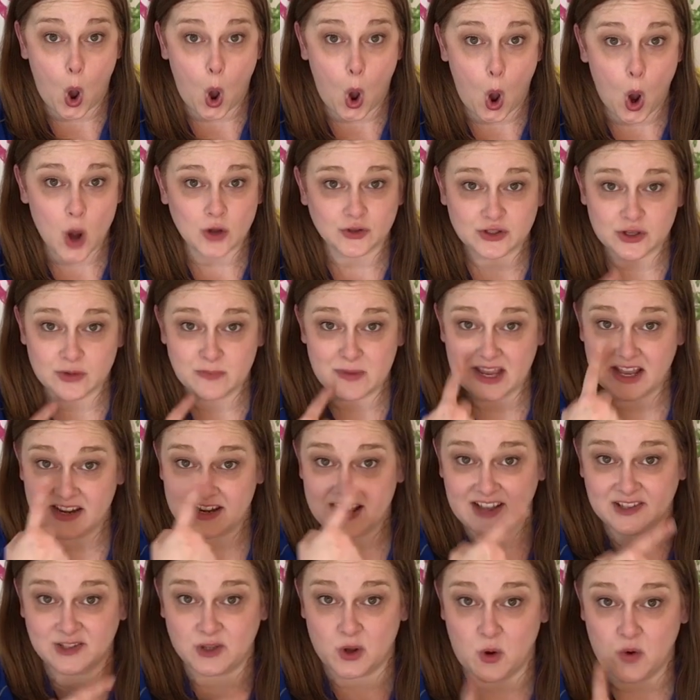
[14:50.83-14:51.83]
so you make a
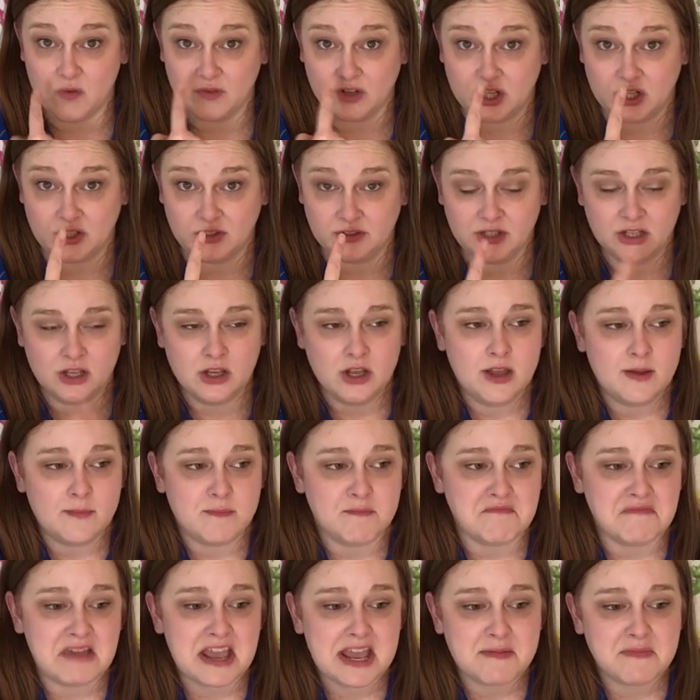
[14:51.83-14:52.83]
nice oval.
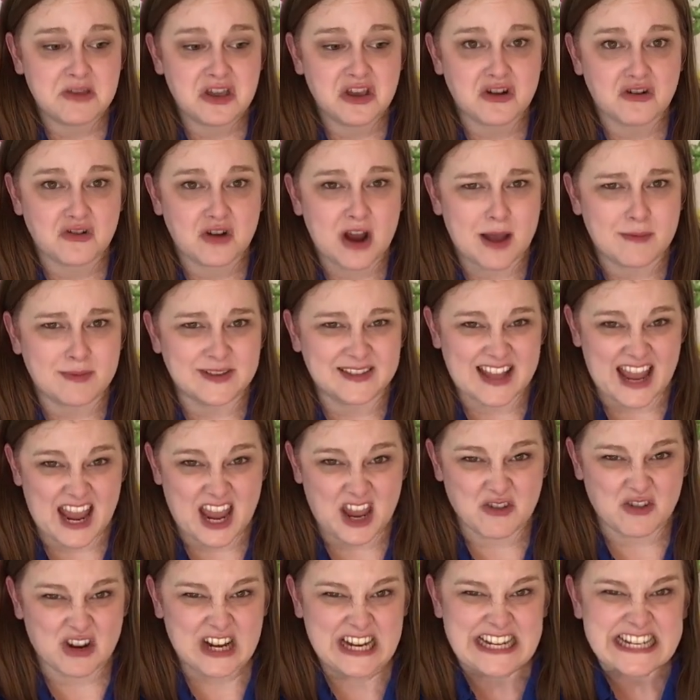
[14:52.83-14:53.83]
Maybe your crab is
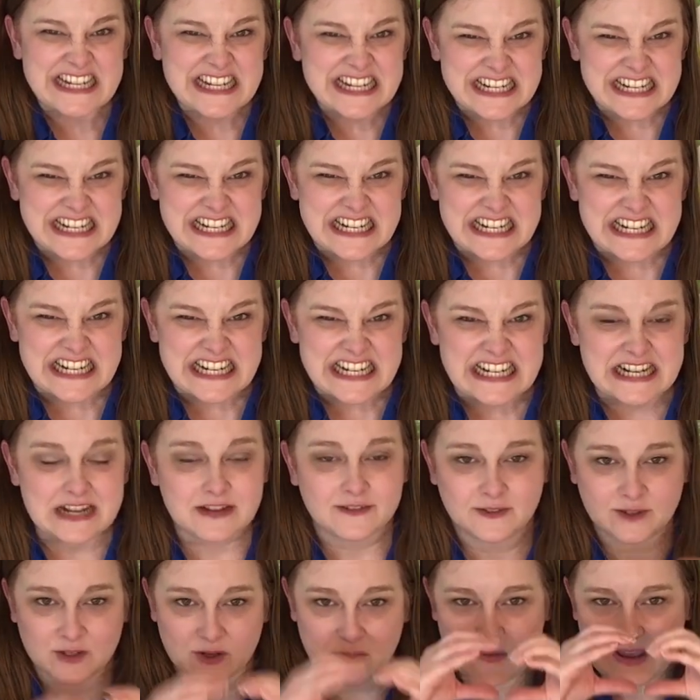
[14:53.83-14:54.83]
angry.
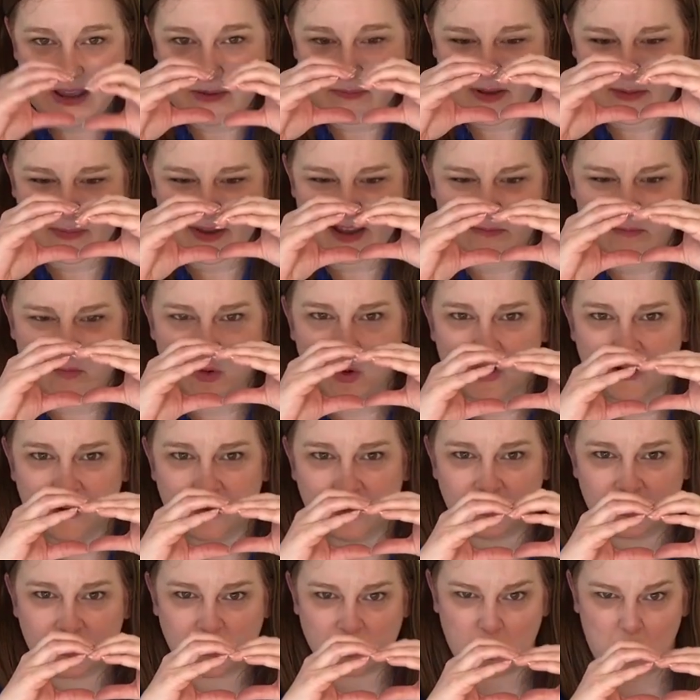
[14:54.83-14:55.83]
So you make maybe a more
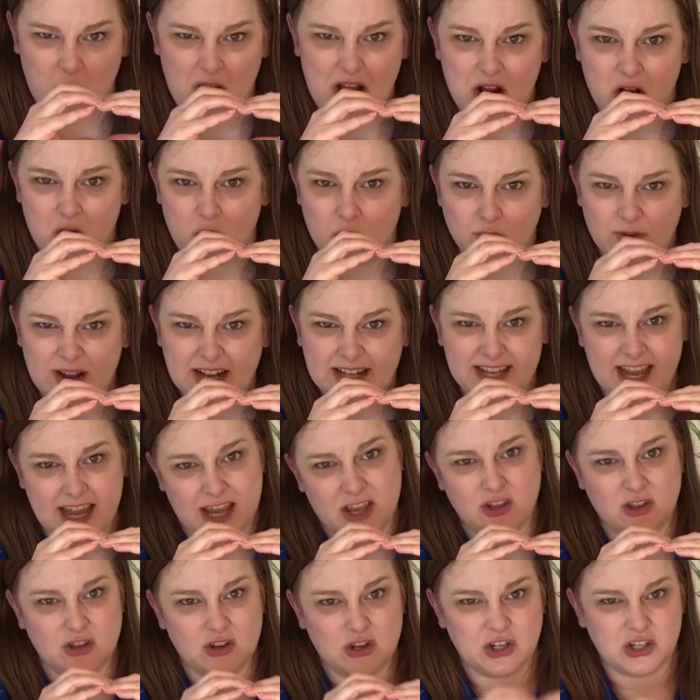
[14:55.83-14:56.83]
square or
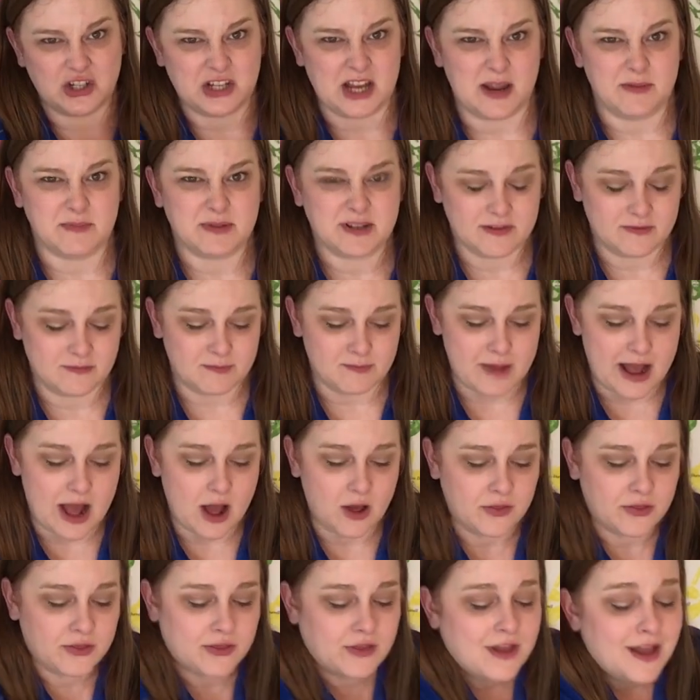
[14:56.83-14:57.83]
rectangular shaped
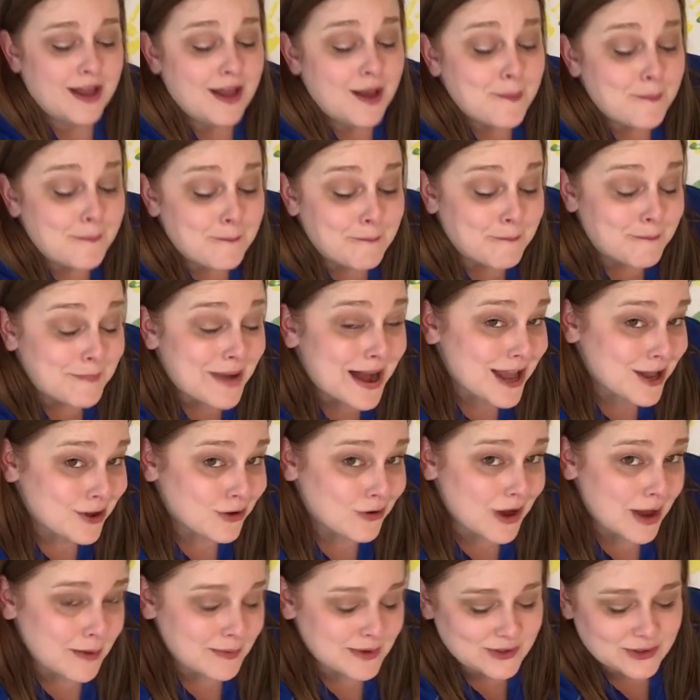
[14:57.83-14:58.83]
mouth. My
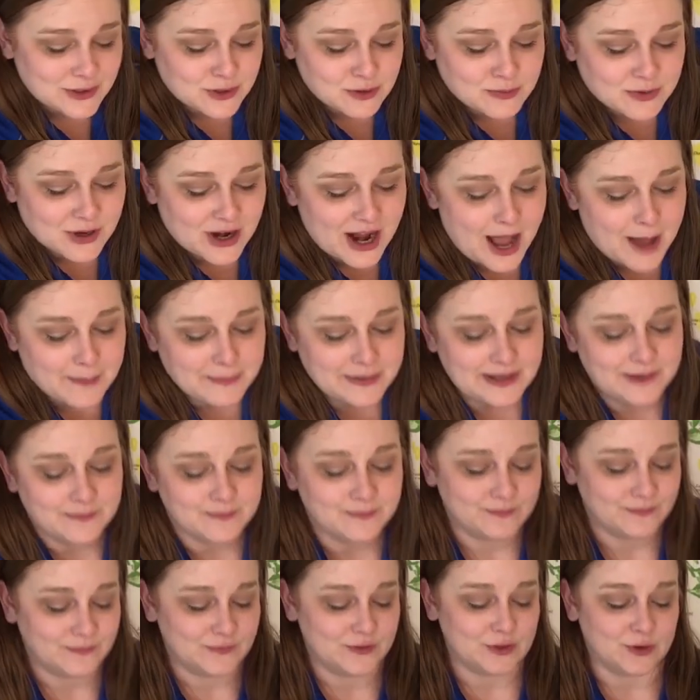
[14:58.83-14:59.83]
crab is super happy.
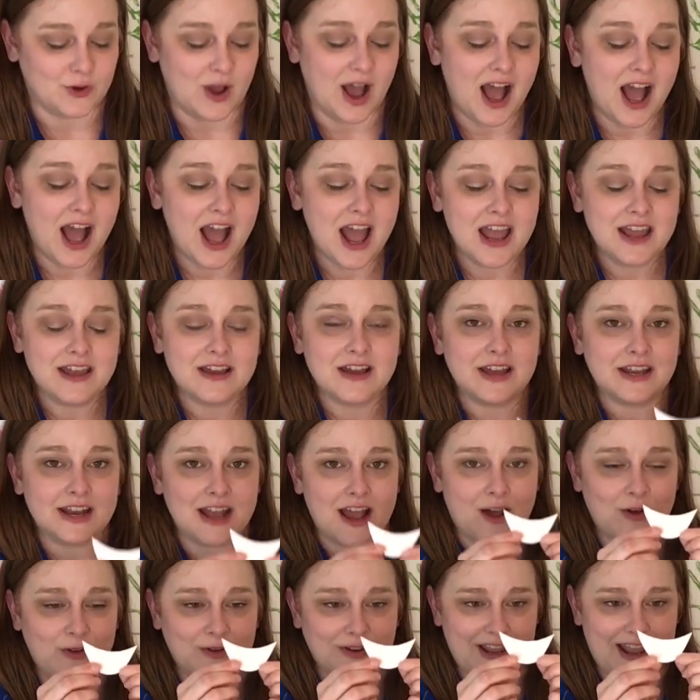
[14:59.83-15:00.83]
So I cut
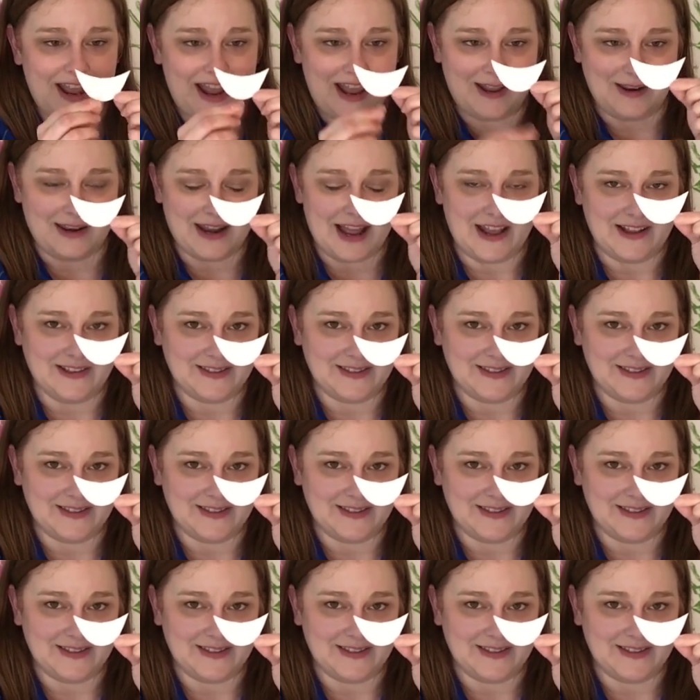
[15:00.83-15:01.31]
out a nice